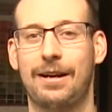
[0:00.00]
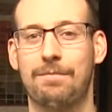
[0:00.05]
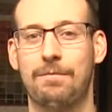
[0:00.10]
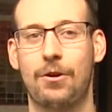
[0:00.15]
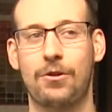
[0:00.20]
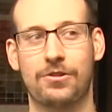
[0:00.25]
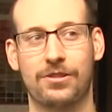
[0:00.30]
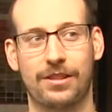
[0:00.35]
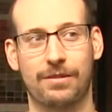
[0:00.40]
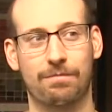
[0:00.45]

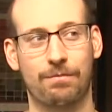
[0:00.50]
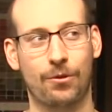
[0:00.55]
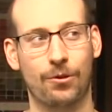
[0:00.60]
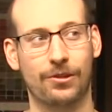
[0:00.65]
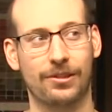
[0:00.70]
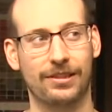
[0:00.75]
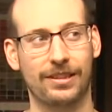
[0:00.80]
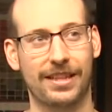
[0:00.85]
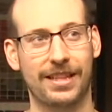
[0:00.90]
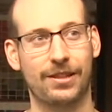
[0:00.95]
Most
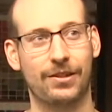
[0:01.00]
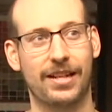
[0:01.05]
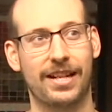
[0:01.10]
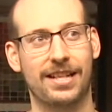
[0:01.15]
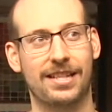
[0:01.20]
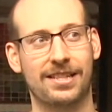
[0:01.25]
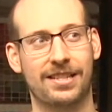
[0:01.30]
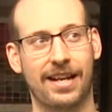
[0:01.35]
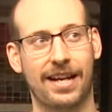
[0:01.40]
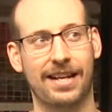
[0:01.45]
importantly
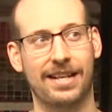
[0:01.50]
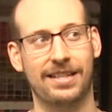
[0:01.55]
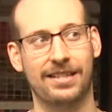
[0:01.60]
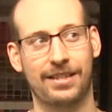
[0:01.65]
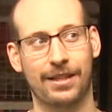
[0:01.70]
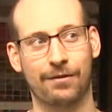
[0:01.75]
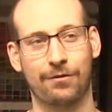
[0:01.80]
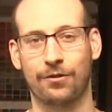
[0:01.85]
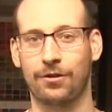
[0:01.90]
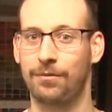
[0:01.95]
is a
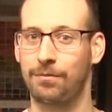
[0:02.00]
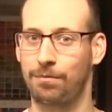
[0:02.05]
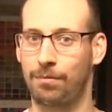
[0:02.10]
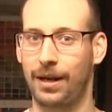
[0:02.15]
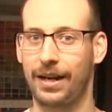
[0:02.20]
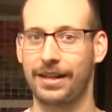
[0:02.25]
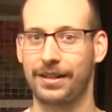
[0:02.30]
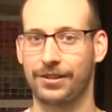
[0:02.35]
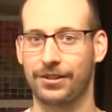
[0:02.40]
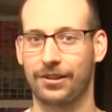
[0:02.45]
different
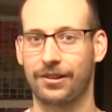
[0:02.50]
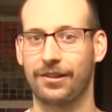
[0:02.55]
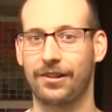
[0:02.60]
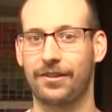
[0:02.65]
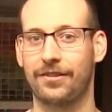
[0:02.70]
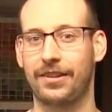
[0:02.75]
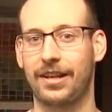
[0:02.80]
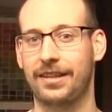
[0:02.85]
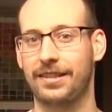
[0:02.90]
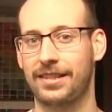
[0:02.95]
binder
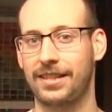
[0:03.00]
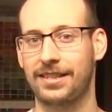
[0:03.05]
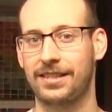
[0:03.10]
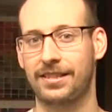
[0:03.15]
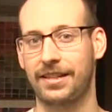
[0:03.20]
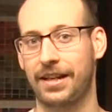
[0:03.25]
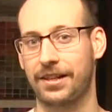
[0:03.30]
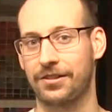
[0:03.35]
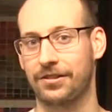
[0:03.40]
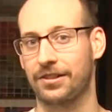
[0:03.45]
than the
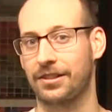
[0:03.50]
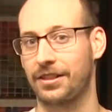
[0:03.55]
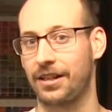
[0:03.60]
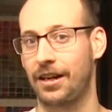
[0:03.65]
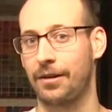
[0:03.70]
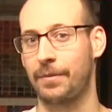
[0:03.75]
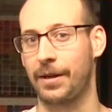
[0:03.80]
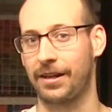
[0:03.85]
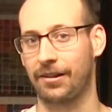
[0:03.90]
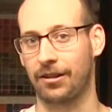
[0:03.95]
standard
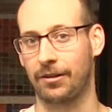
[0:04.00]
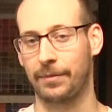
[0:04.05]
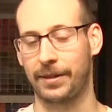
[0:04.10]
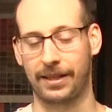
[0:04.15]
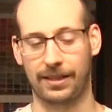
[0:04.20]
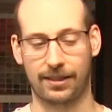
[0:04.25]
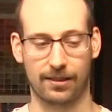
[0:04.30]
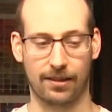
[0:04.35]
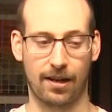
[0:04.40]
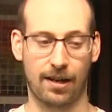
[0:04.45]
gum,
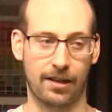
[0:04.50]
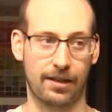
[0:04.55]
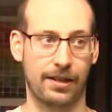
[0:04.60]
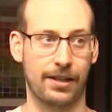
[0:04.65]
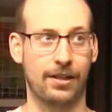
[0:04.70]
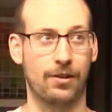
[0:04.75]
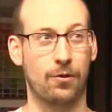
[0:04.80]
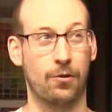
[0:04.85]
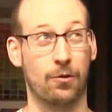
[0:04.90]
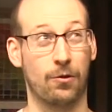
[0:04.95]
arabic,
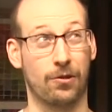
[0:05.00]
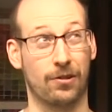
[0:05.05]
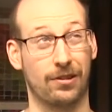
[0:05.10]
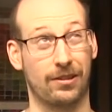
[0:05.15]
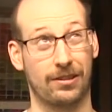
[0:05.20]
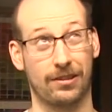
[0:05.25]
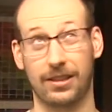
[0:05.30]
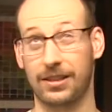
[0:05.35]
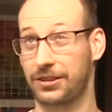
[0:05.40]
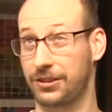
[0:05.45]
honey, or
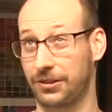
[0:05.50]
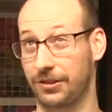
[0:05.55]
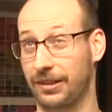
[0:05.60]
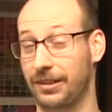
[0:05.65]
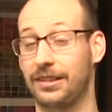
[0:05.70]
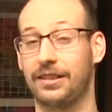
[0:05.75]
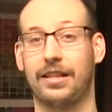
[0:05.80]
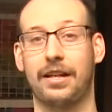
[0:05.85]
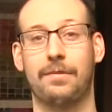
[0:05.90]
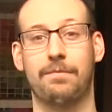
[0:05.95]

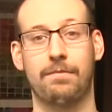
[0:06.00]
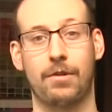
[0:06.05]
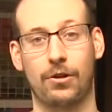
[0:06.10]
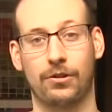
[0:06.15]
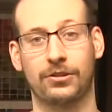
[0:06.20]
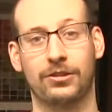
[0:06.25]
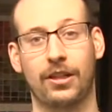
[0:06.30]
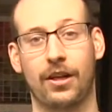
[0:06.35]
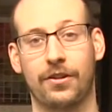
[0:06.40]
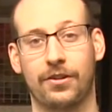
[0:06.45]
glycerin that
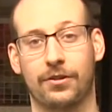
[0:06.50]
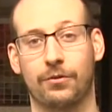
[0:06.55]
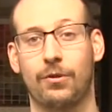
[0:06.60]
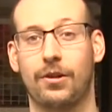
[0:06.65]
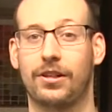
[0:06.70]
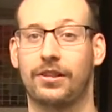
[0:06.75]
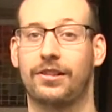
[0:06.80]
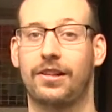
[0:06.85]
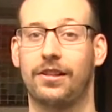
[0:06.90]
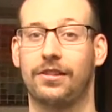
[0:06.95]
most other
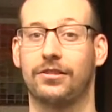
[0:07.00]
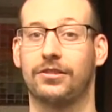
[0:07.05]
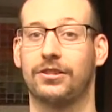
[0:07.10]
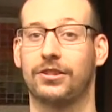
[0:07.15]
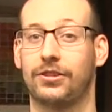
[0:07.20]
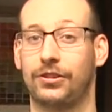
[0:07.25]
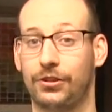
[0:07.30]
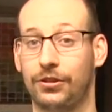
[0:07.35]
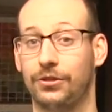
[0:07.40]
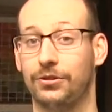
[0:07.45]

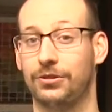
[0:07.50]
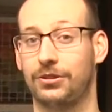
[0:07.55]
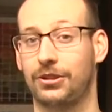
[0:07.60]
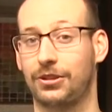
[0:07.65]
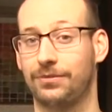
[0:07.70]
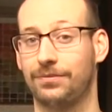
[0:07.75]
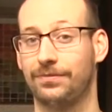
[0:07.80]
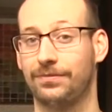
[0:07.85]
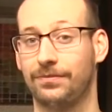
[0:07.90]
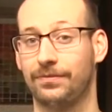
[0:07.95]
watercolors use.
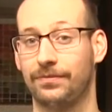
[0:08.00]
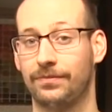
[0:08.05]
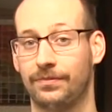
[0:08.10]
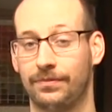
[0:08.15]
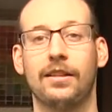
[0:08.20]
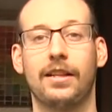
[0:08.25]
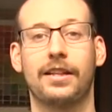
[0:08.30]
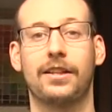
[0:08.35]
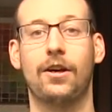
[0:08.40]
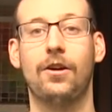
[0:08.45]

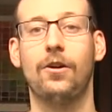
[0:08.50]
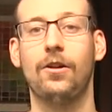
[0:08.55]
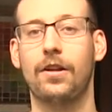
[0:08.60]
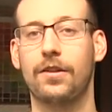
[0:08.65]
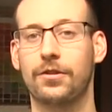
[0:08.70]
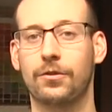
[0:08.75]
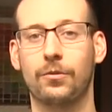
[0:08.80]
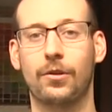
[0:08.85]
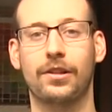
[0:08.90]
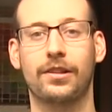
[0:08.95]
Like all
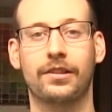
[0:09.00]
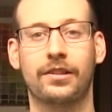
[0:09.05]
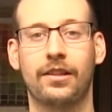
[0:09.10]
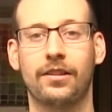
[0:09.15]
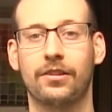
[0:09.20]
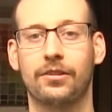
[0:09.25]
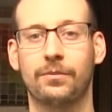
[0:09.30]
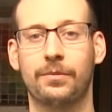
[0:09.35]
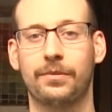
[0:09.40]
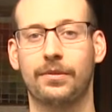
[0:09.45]
other
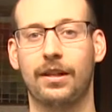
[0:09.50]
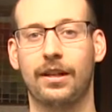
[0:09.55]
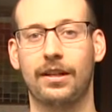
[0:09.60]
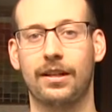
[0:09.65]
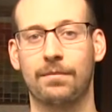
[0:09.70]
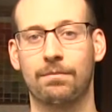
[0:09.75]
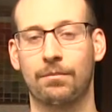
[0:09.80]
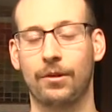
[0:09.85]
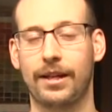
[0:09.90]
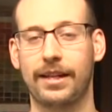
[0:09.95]
watercolor
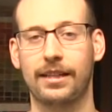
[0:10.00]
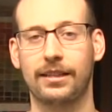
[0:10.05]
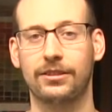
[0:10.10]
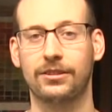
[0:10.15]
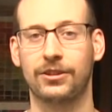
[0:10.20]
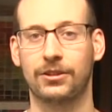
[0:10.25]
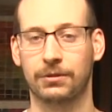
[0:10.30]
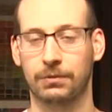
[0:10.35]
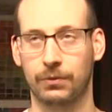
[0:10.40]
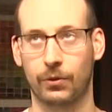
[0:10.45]

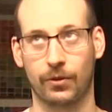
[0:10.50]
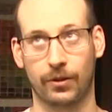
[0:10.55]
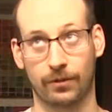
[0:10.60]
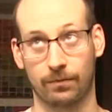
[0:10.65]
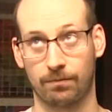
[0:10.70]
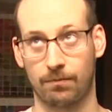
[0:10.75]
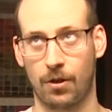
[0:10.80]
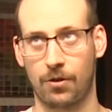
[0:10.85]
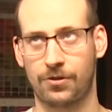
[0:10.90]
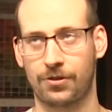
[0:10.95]
brands,
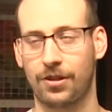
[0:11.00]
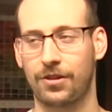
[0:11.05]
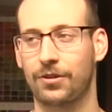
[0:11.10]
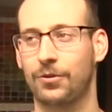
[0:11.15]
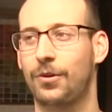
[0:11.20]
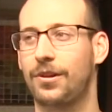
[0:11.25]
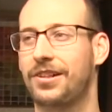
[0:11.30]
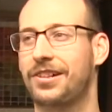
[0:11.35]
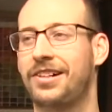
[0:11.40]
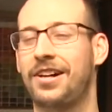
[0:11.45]
or most
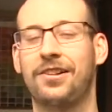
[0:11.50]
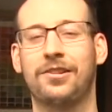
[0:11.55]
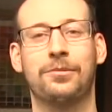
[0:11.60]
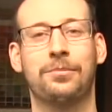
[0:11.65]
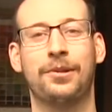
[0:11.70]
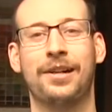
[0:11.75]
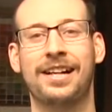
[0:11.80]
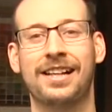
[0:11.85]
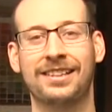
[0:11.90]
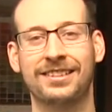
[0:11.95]
other watercolor
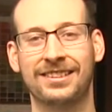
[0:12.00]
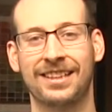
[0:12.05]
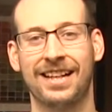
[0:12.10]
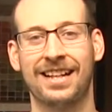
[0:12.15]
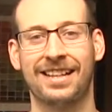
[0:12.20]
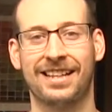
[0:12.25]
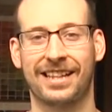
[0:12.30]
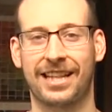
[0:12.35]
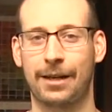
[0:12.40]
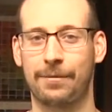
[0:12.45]
brands,
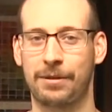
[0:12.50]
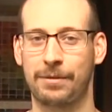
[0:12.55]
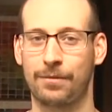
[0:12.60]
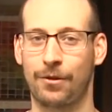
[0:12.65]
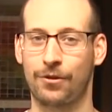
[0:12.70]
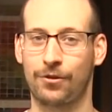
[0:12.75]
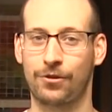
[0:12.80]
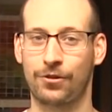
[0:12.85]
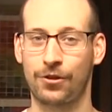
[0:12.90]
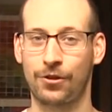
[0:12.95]
they come in
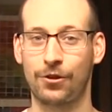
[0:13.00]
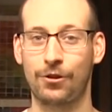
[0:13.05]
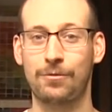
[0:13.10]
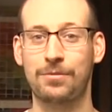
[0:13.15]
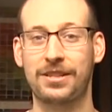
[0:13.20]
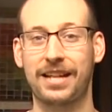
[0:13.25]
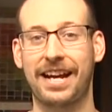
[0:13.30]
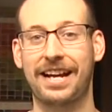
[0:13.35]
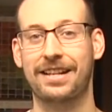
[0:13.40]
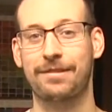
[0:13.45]
both
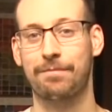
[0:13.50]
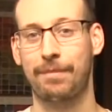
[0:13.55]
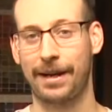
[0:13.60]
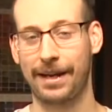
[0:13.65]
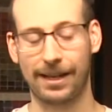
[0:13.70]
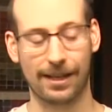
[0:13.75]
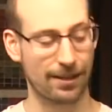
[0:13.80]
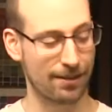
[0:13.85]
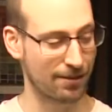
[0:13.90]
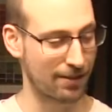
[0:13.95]
tubes and
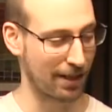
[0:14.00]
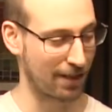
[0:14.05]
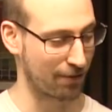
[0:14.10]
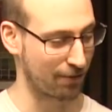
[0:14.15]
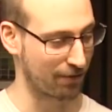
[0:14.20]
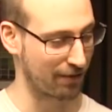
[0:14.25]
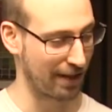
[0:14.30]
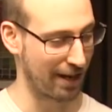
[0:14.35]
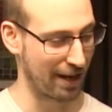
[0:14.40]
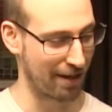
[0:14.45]
pans. I
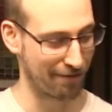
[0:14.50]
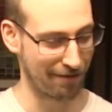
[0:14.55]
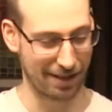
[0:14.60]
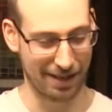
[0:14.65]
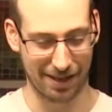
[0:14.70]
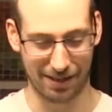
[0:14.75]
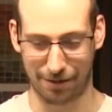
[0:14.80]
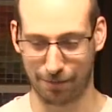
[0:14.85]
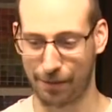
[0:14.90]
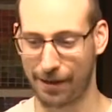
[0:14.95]
don't have
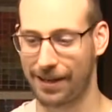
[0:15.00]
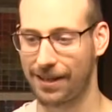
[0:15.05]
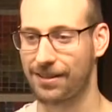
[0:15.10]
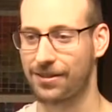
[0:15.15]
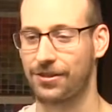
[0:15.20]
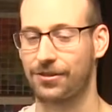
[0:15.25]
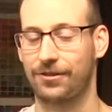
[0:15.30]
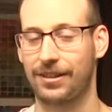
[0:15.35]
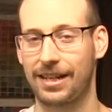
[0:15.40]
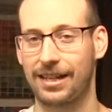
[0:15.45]
any of the
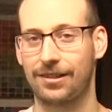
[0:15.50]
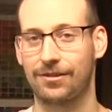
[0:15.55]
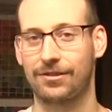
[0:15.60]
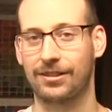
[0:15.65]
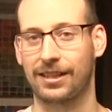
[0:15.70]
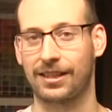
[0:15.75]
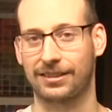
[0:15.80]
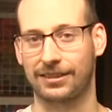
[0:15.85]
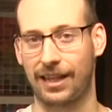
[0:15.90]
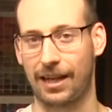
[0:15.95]
pans
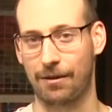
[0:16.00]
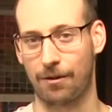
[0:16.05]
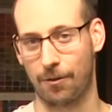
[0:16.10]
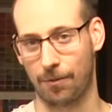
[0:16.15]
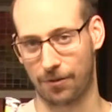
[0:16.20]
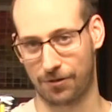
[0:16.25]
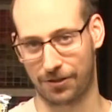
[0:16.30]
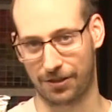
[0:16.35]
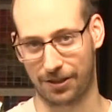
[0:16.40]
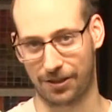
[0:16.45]
around because I
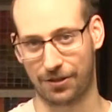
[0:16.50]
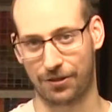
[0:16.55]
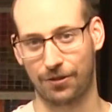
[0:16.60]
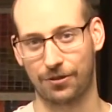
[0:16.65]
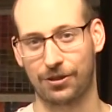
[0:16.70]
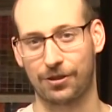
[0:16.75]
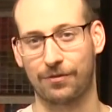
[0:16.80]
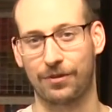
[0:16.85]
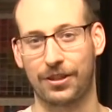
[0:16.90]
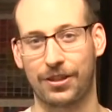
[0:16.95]
almost
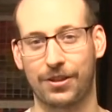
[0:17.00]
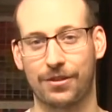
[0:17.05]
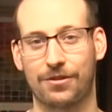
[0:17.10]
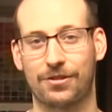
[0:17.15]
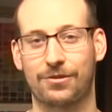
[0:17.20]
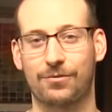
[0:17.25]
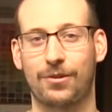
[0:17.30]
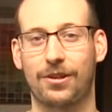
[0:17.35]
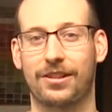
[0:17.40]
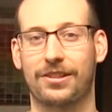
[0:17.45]
exclusively
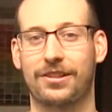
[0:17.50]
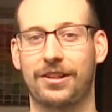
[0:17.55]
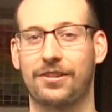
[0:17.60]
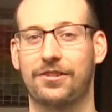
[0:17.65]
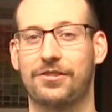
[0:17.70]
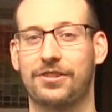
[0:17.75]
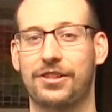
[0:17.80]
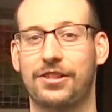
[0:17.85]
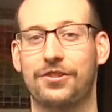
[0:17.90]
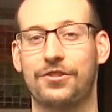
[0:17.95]
use
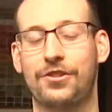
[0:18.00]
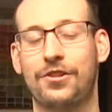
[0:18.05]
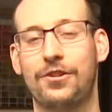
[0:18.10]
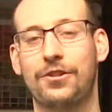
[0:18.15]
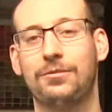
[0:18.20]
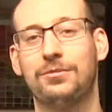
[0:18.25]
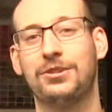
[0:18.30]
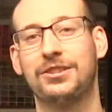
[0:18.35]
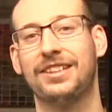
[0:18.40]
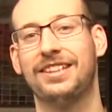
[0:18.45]
watercolors in
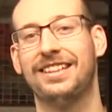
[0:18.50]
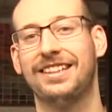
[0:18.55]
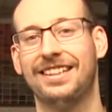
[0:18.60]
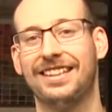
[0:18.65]
tubes.